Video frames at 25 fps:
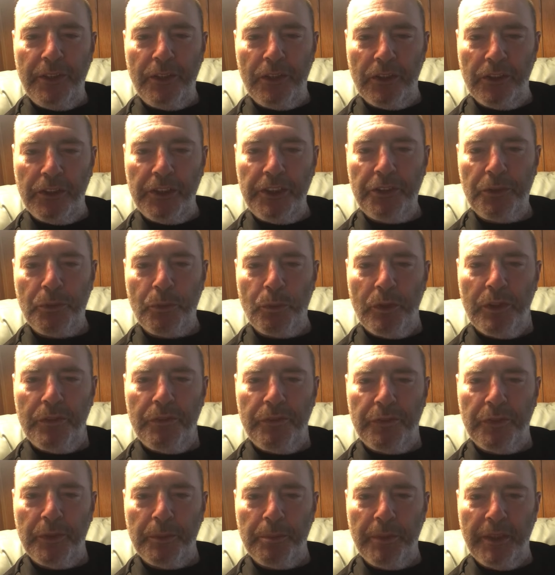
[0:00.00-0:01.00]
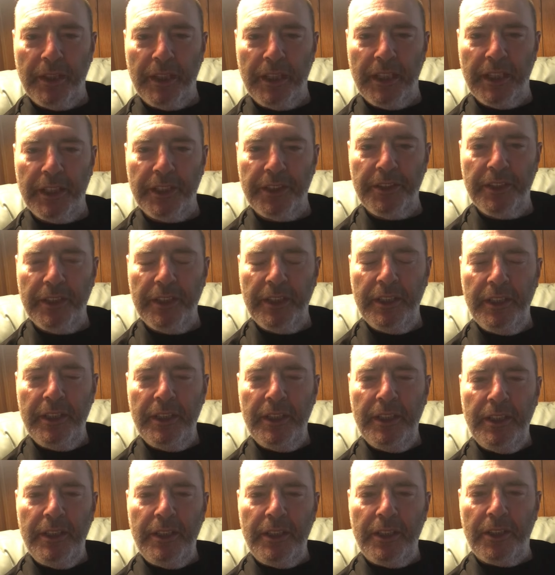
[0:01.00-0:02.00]
or at least 1 foot behind,
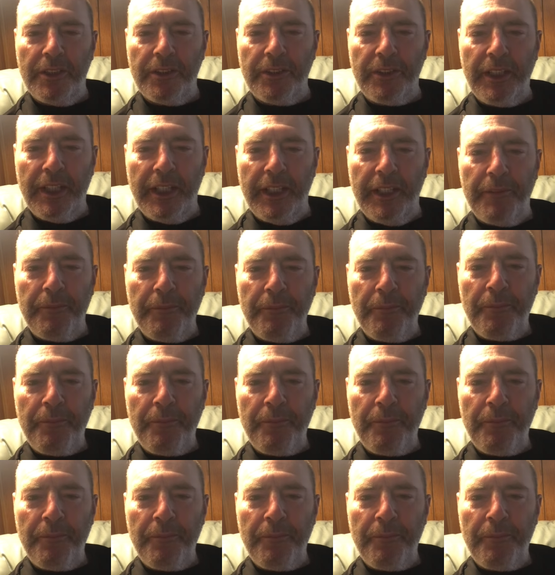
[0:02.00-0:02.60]
okay.